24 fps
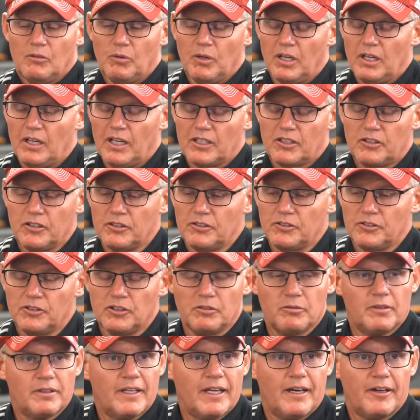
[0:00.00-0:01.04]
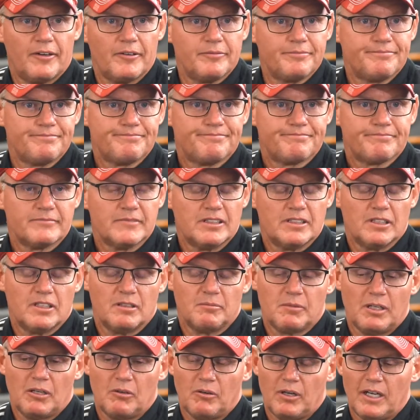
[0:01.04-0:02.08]
Well, I couldn't do it without them. You know,
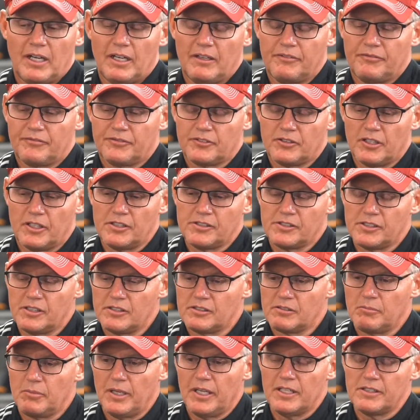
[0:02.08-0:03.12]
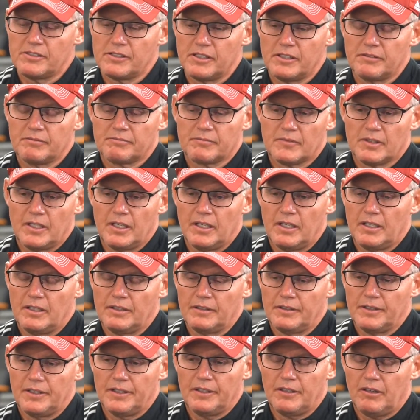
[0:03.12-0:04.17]
my wife, Tracy's amazing,
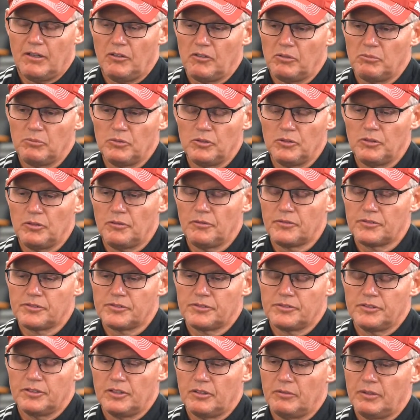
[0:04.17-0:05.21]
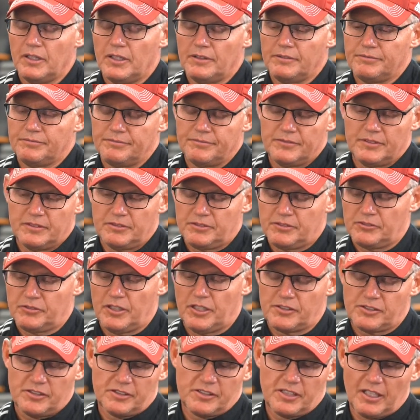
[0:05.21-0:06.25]
and all the moves. You know, we had a
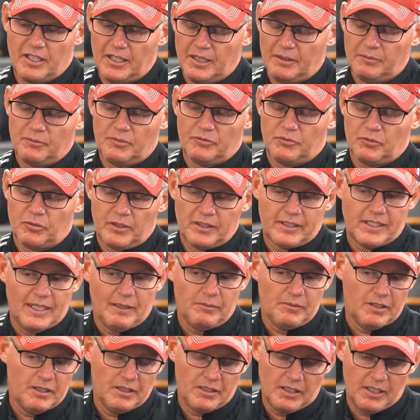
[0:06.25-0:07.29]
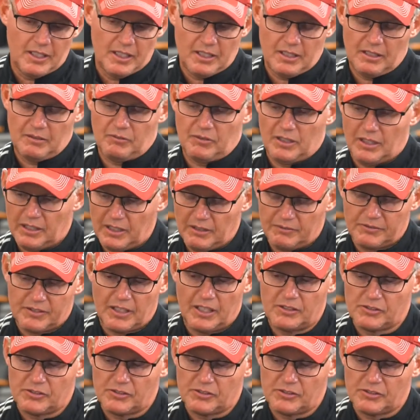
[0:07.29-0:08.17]
stretch of time before I came to Indiana and I left high